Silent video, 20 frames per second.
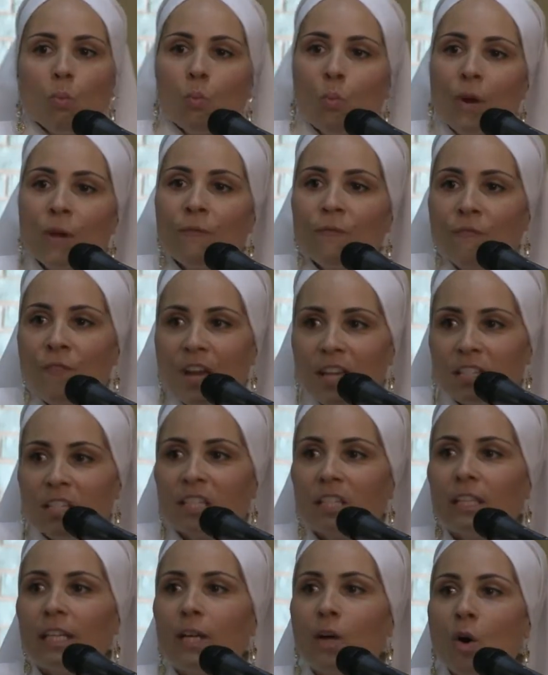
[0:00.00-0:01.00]
We're
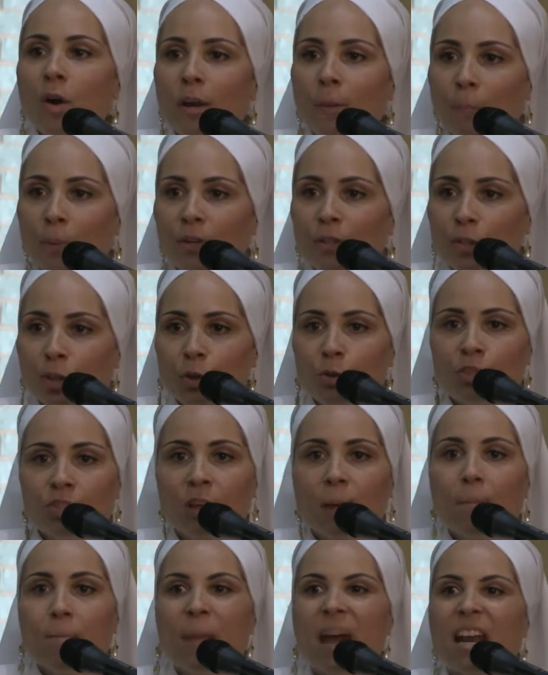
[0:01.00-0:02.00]
physically going to produce
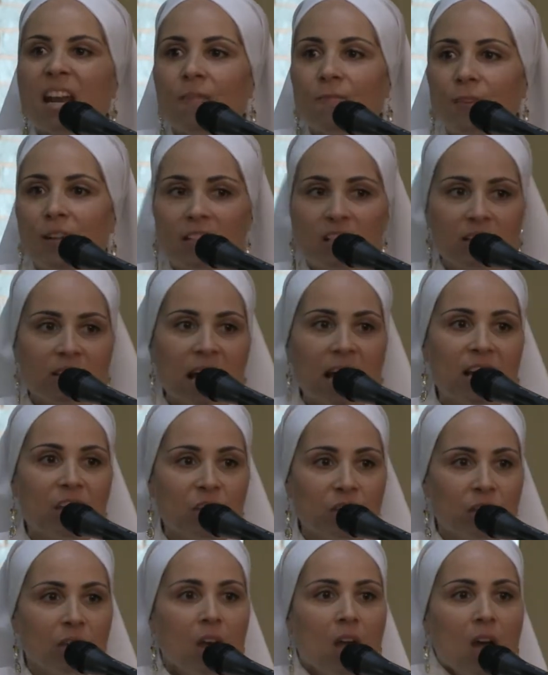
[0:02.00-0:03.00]
some
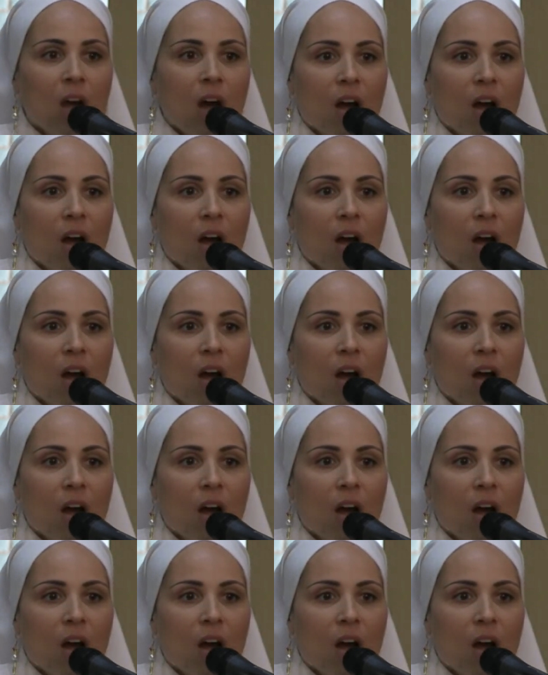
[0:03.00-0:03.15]
manifestation